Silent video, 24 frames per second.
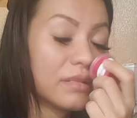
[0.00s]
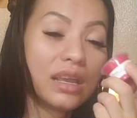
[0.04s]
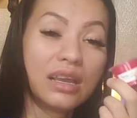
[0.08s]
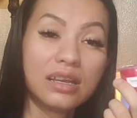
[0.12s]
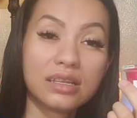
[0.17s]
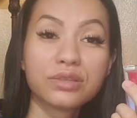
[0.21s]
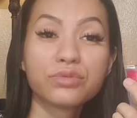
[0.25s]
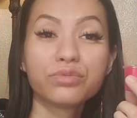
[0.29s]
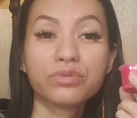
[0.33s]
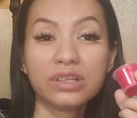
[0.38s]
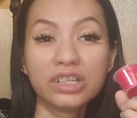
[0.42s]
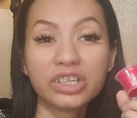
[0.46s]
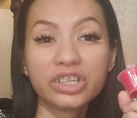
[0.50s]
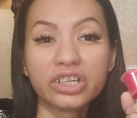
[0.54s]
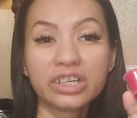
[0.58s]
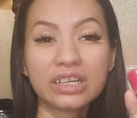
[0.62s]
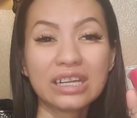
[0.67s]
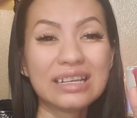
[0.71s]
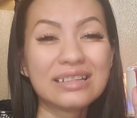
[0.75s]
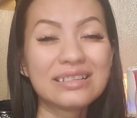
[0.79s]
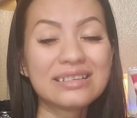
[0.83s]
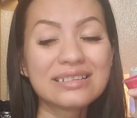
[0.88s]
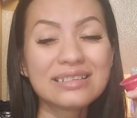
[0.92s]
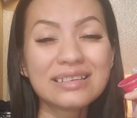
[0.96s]
It's really
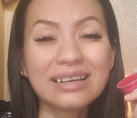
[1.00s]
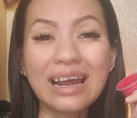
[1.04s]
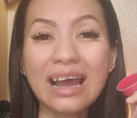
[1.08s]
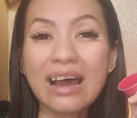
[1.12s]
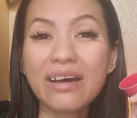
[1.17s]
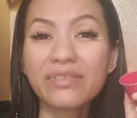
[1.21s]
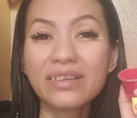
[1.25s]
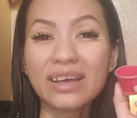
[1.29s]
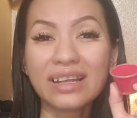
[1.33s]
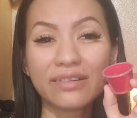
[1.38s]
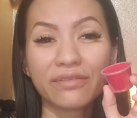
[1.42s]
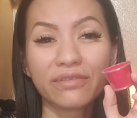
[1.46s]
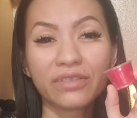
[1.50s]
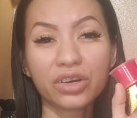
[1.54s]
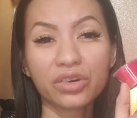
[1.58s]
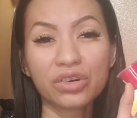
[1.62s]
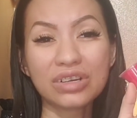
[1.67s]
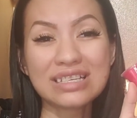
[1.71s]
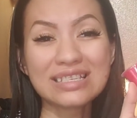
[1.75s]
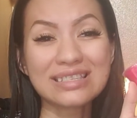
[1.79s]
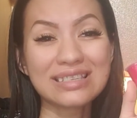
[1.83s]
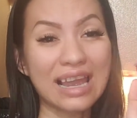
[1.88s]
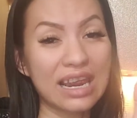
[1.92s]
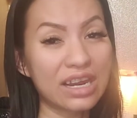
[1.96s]
good. It doesn't have that
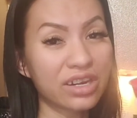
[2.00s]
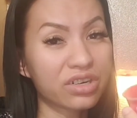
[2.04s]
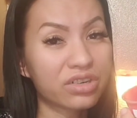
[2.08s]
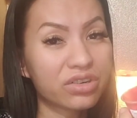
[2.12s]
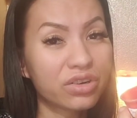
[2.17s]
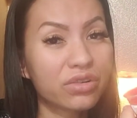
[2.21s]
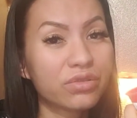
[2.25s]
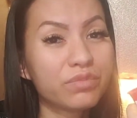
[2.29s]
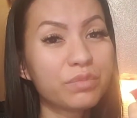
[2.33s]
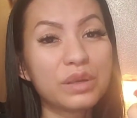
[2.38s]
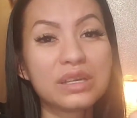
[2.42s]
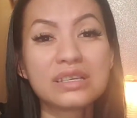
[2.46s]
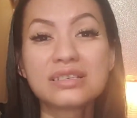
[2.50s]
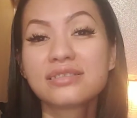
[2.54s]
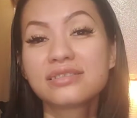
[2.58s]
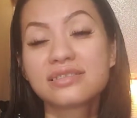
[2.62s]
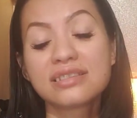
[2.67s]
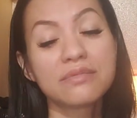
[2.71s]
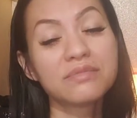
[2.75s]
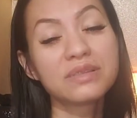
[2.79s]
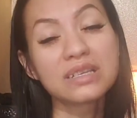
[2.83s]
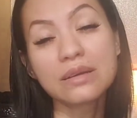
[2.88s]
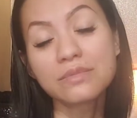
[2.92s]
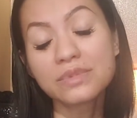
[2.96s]
very cider note because
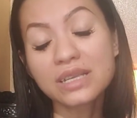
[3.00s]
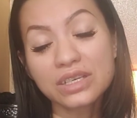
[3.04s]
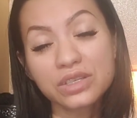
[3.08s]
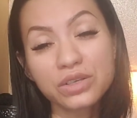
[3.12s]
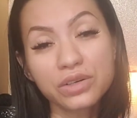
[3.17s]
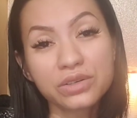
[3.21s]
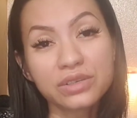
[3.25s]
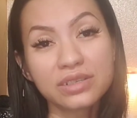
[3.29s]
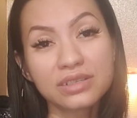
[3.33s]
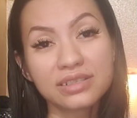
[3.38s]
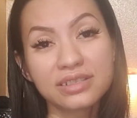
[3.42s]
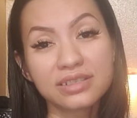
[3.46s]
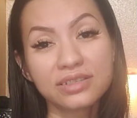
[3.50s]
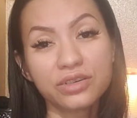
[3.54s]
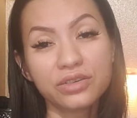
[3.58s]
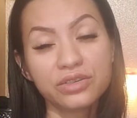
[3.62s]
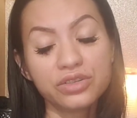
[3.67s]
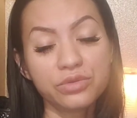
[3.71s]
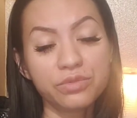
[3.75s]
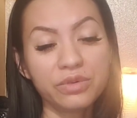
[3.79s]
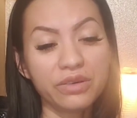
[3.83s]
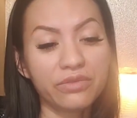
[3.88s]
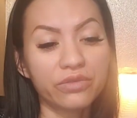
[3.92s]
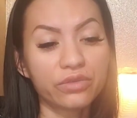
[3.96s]
sometimes I told,
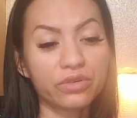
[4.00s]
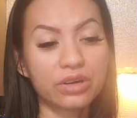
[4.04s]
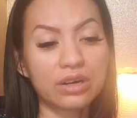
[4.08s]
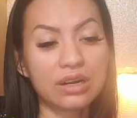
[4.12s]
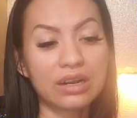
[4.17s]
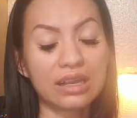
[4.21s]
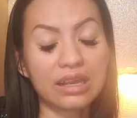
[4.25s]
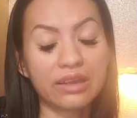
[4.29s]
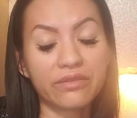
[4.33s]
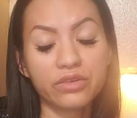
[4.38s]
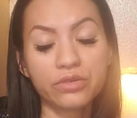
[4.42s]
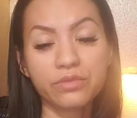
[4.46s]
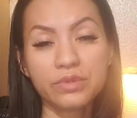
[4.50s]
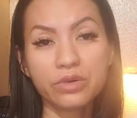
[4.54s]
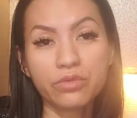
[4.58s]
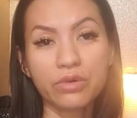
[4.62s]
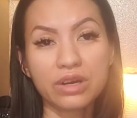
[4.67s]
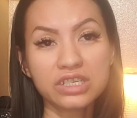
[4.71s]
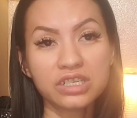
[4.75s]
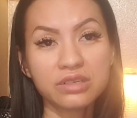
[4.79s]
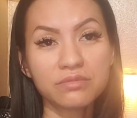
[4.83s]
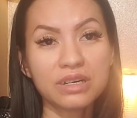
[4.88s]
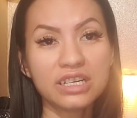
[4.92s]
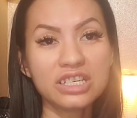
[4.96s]
told you before, like if you've been
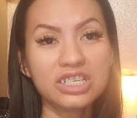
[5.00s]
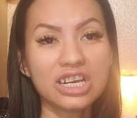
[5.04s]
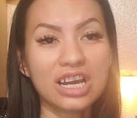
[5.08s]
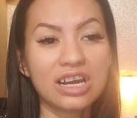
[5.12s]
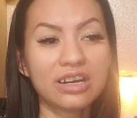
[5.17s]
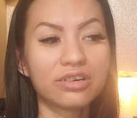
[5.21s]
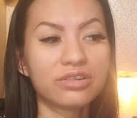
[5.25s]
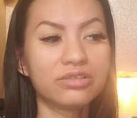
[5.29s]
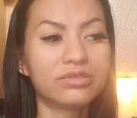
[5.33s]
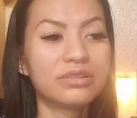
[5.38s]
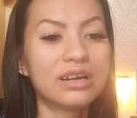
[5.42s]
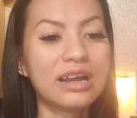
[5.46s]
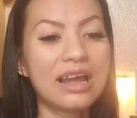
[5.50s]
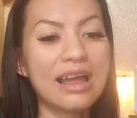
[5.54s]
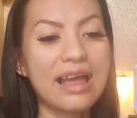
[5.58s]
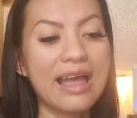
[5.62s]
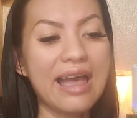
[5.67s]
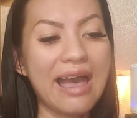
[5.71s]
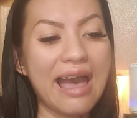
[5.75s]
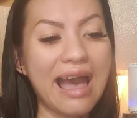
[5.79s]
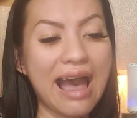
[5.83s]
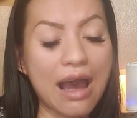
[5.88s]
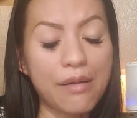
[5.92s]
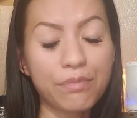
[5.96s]
watching my channel,
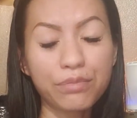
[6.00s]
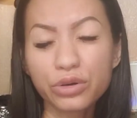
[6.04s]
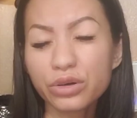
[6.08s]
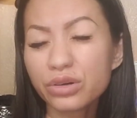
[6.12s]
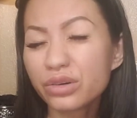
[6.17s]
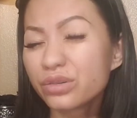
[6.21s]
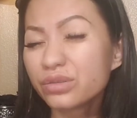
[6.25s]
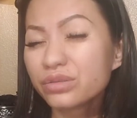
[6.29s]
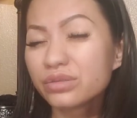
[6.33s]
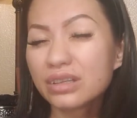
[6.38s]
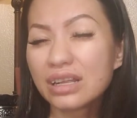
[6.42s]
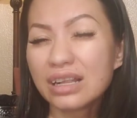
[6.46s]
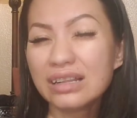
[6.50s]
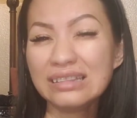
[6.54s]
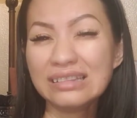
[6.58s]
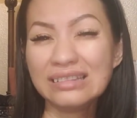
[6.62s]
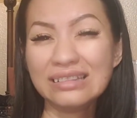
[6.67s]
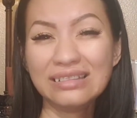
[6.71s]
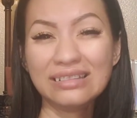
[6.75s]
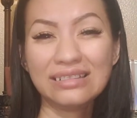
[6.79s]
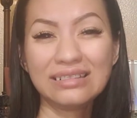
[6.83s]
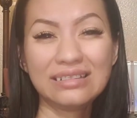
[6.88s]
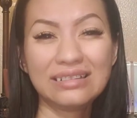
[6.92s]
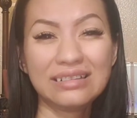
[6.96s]
apple
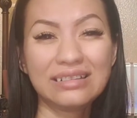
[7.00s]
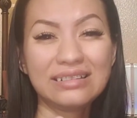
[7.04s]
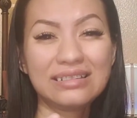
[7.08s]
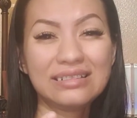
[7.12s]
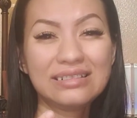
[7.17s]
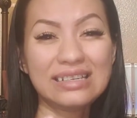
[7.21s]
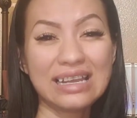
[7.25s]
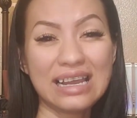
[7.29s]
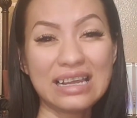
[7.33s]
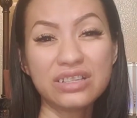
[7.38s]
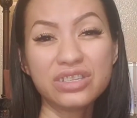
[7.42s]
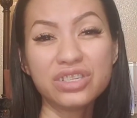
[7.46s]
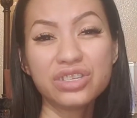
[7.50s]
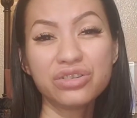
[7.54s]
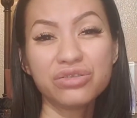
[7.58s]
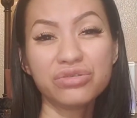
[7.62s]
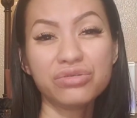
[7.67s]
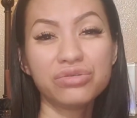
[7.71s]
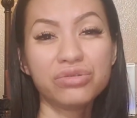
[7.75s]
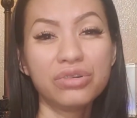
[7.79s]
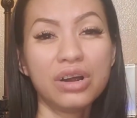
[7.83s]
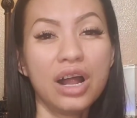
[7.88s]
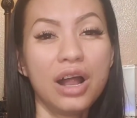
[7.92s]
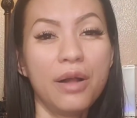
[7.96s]
tend
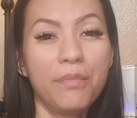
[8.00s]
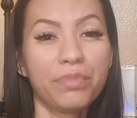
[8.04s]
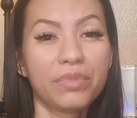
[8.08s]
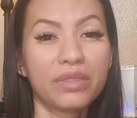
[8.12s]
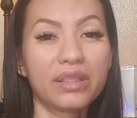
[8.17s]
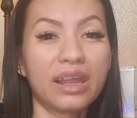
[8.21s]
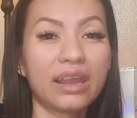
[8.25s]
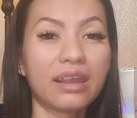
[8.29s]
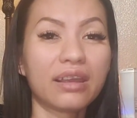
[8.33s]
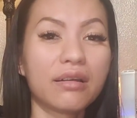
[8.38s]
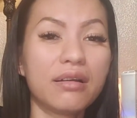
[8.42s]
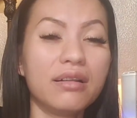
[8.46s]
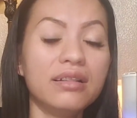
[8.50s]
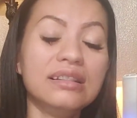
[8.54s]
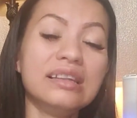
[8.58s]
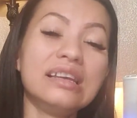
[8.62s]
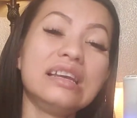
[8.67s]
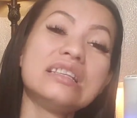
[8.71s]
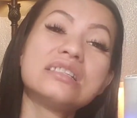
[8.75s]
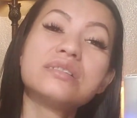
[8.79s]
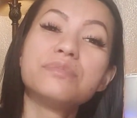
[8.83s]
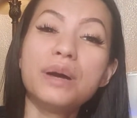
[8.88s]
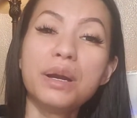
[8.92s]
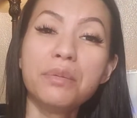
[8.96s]
to like
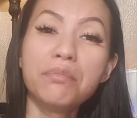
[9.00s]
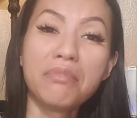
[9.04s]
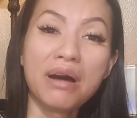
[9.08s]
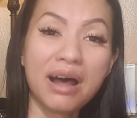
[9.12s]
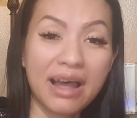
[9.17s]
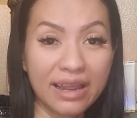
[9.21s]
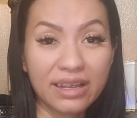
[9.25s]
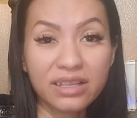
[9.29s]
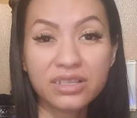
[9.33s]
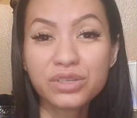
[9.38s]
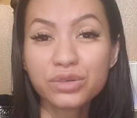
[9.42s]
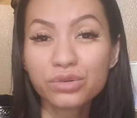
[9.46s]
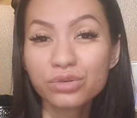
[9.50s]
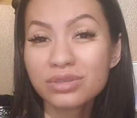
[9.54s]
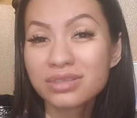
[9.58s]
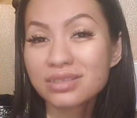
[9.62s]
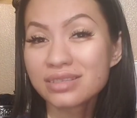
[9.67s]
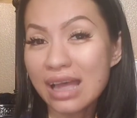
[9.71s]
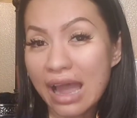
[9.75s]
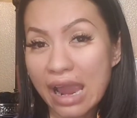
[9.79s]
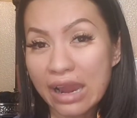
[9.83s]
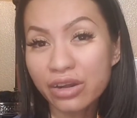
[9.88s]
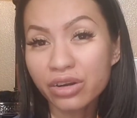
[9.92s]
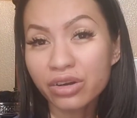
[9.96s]
leads my mind to
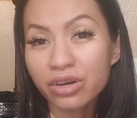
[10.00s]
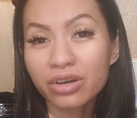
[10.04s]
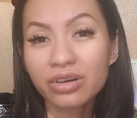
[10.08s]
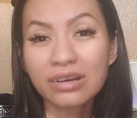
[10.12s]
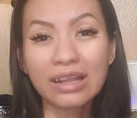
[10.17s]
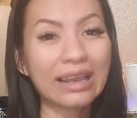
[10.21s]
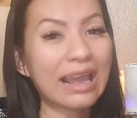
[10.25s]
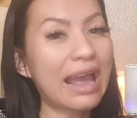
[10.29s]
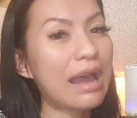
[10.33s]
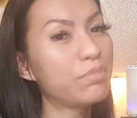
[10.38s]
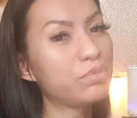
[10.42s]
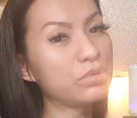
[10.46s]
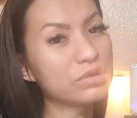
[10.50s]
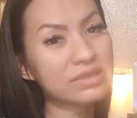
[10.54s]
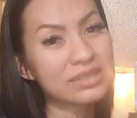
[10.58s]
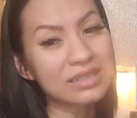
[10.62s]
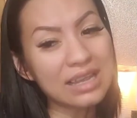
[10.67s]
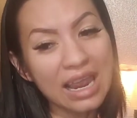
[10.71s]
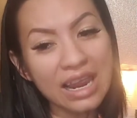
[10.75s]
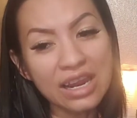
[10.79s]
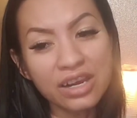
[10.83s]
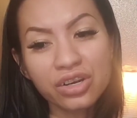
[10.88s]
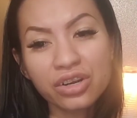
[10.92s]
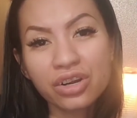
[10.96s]
cider, like apple
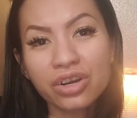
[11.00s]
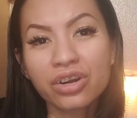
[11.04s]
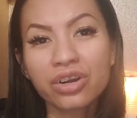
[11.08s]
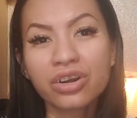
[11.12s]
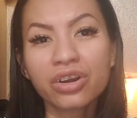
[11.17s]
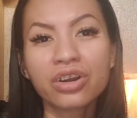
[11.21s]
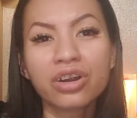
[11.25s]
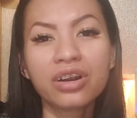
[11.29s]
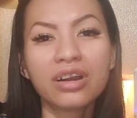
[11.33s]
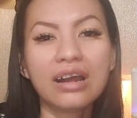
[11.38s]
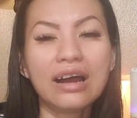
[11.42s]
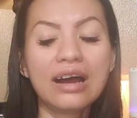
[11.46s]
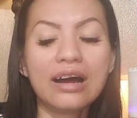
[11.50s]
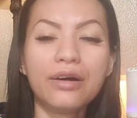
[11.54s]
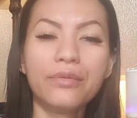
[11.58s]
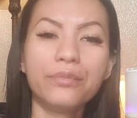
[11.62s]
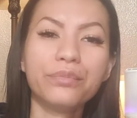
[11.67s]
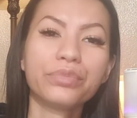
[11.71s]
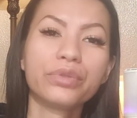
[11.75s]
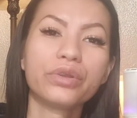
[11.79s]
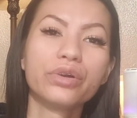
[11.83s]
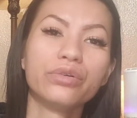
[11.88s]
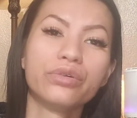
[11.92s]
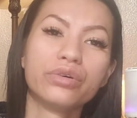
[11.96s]
cider
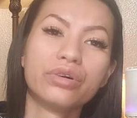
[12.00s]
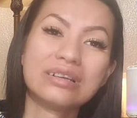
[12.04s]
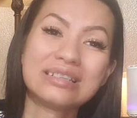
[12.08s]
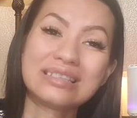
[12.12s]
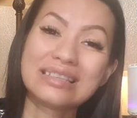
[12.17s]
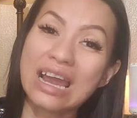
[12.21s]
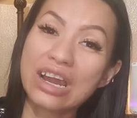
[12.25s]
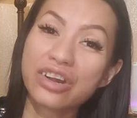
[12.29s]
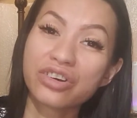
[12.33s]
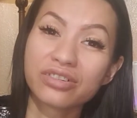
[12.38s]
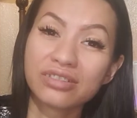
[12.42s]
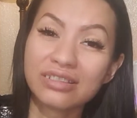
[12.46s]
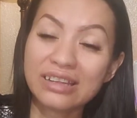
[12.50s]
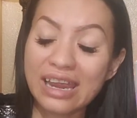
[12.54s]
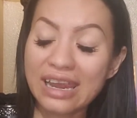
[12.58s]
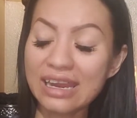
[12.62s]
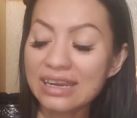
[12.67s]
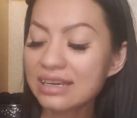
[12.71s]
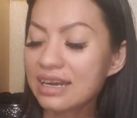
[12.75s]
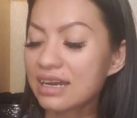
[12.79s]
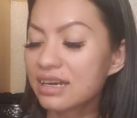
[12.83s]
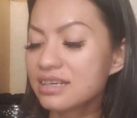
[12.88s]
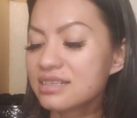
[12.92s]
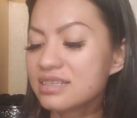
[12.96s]
um, or cider
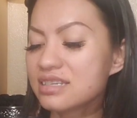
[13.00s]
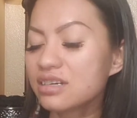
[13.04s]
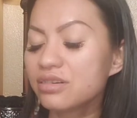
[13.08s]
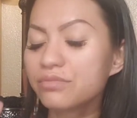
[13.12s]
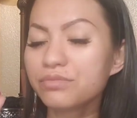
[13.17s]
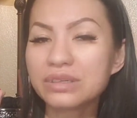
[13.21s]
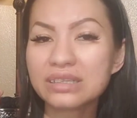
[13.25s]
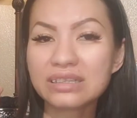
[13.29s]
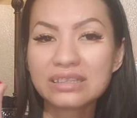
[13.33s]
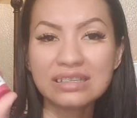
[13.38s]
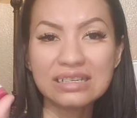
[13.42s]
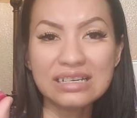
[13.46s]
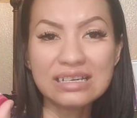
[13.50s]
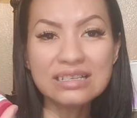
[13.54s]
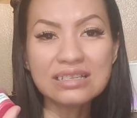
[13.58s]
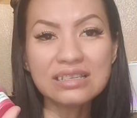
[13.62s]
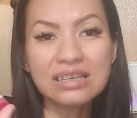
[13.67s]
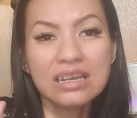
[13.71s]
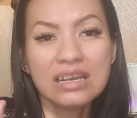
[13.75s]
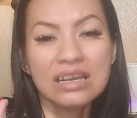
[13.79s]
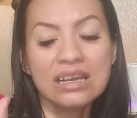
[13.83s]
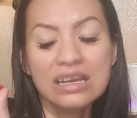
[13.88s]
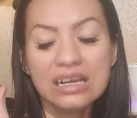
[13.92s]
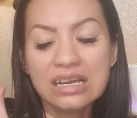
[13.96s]
lane kind of deal. But this
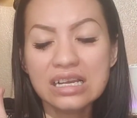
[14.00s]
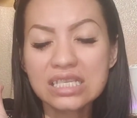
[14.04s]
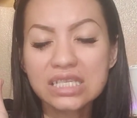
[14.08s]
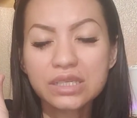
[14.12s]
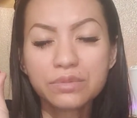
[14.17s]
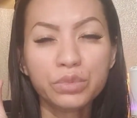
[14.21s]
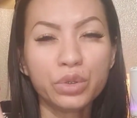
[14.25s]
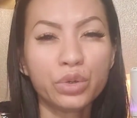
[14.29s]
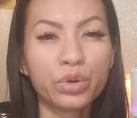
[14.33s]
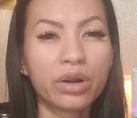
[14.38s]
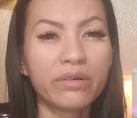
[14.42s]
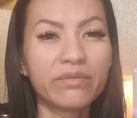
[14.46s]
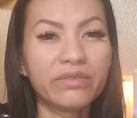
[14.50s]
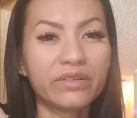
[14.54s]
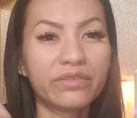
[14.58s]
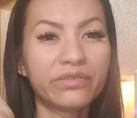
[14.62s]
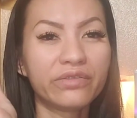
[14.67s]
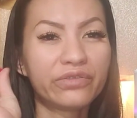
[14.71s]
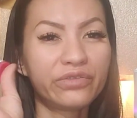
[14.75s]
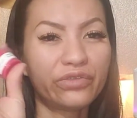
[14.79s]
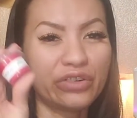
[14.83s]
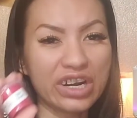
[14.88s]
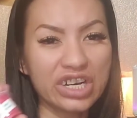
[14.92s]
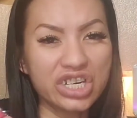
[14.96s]
is more of a
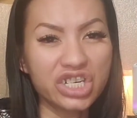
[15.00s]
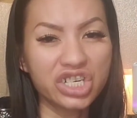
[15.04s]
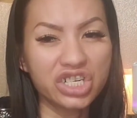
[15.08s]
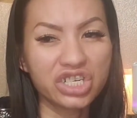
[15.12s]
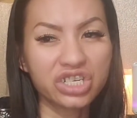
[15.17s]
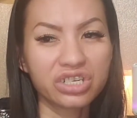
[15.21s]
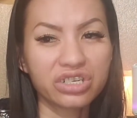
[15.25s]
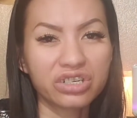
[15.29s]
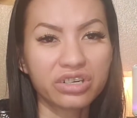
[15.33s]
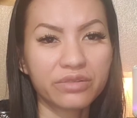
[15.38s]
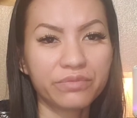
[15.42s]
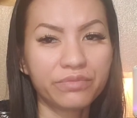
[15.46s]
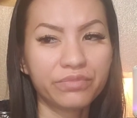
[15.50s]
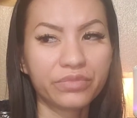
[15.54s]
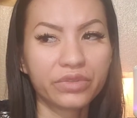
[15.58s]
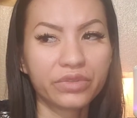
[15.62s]
fresh